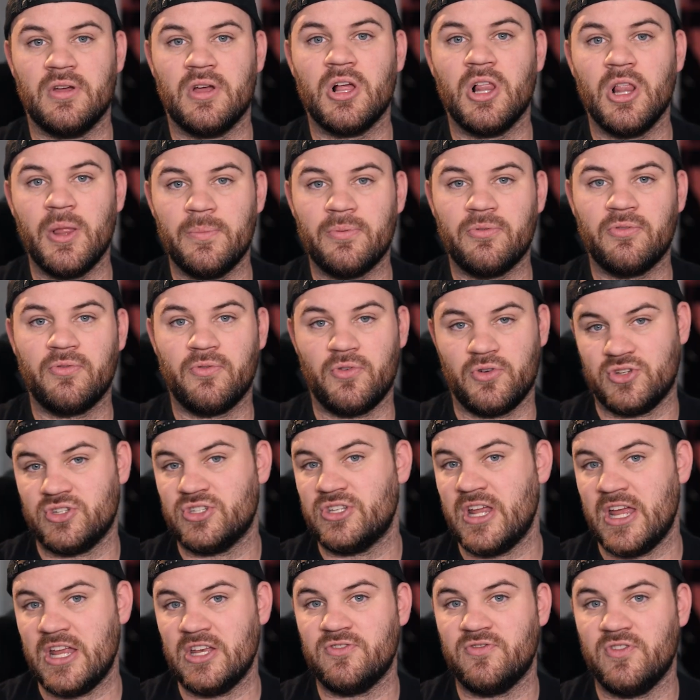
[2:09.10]
clips for
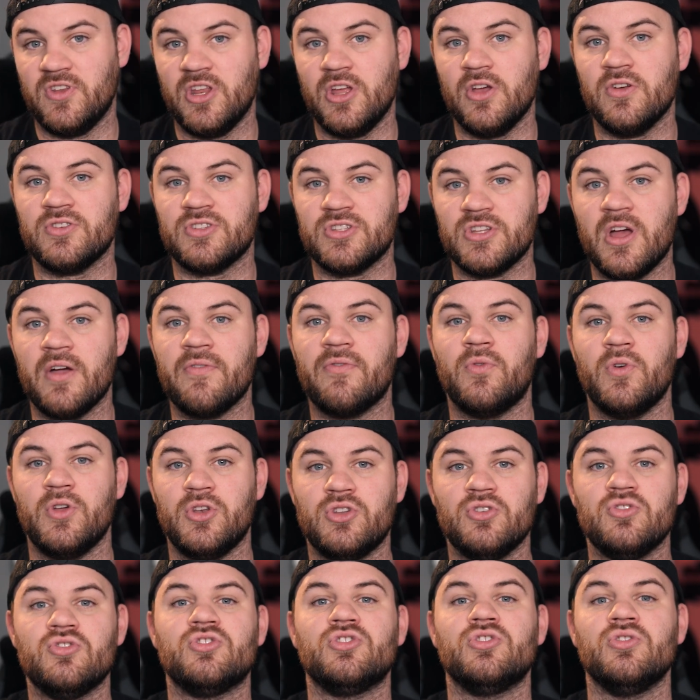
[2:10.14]
stage video stuff, we
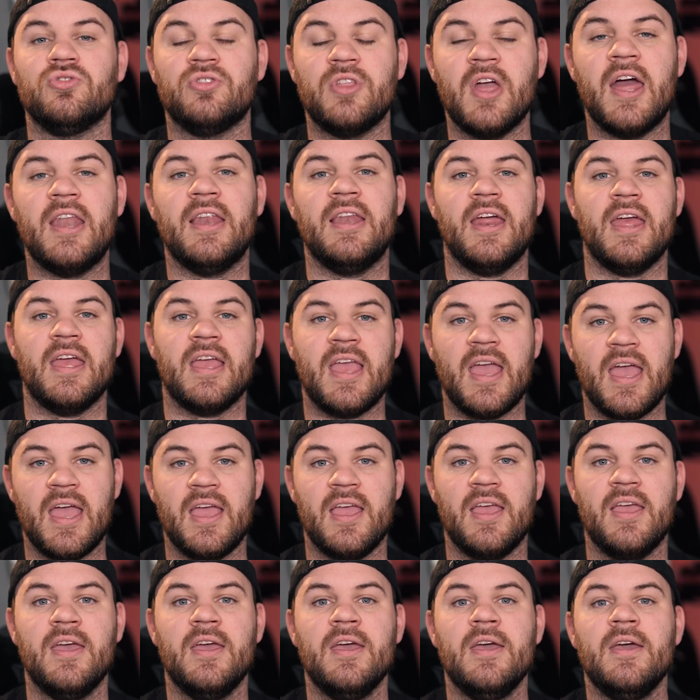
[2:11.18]
do shoot that in
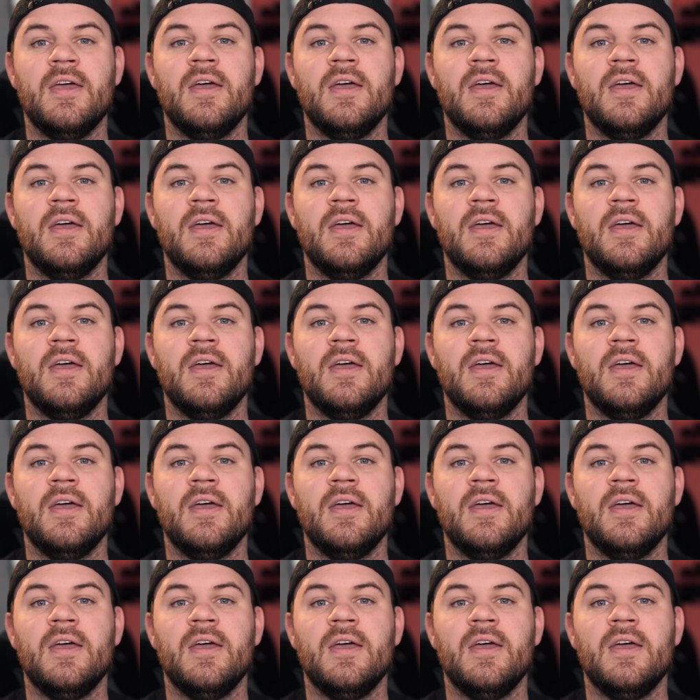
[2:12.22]
8K.